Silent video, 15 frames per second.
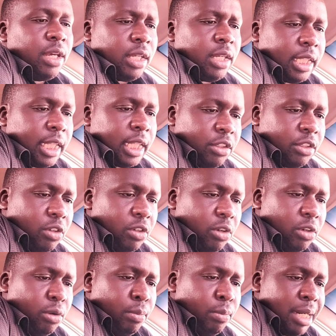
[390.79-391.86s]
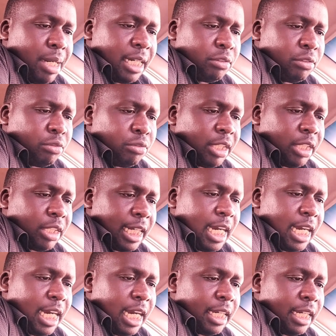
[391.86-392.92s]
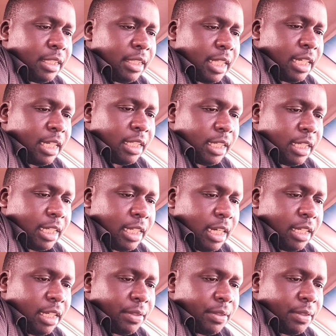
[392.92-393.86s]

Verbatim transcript: Then go back to the car and start the car.